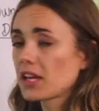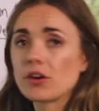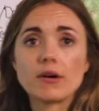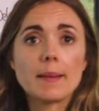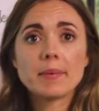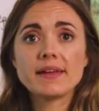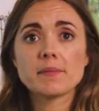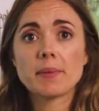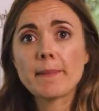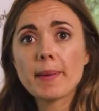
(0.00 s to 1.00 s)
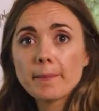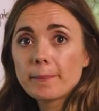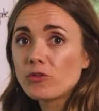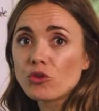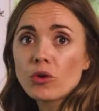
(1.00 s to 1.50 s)
grab a piece of paper,
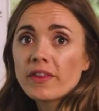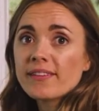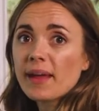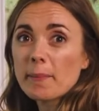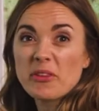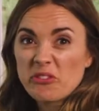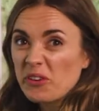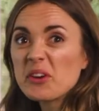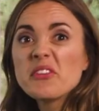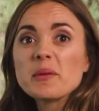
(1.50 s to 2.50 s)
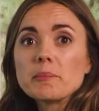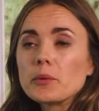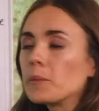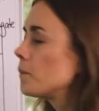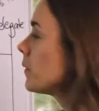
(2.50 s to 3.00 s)
draw this up. It's very simple.